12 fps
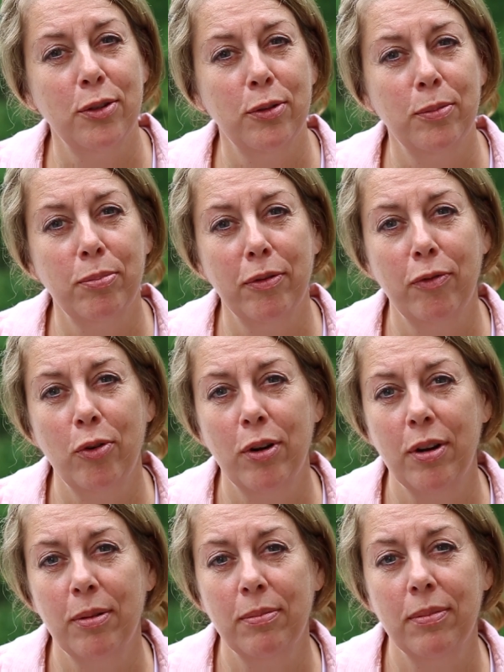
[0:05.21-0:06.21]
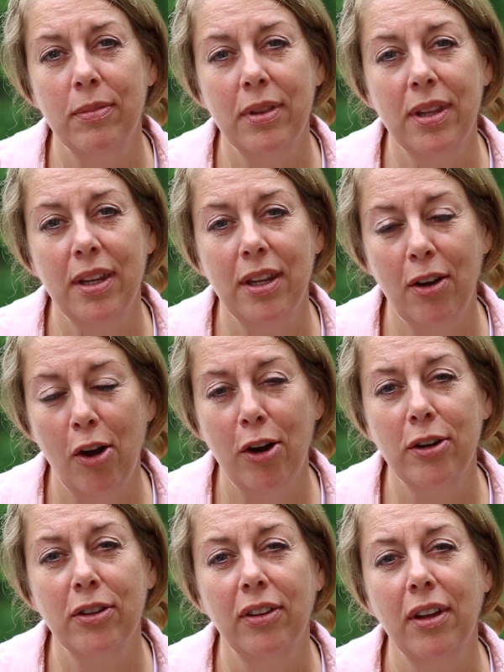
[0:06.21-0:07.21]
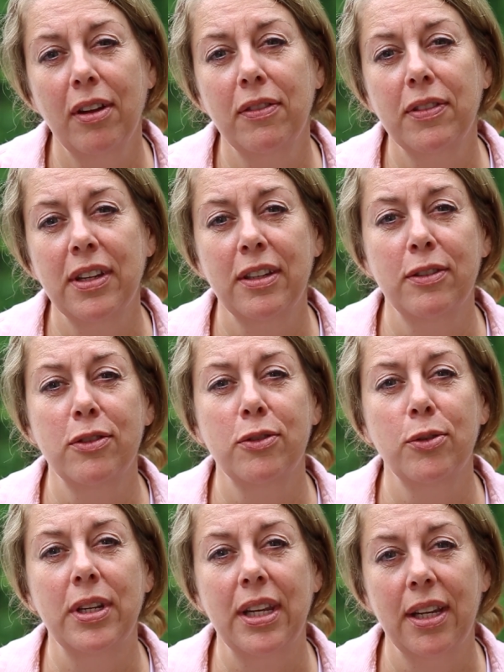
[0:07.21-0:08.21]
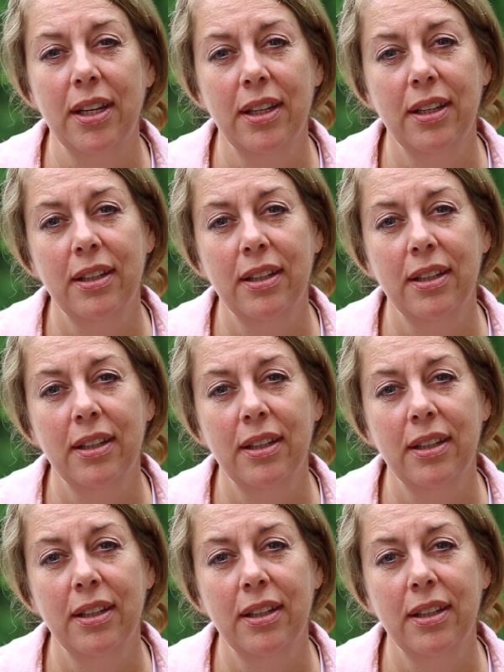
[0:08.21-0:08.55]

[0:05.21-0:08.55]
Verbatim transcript: to perform the art of kintsugi.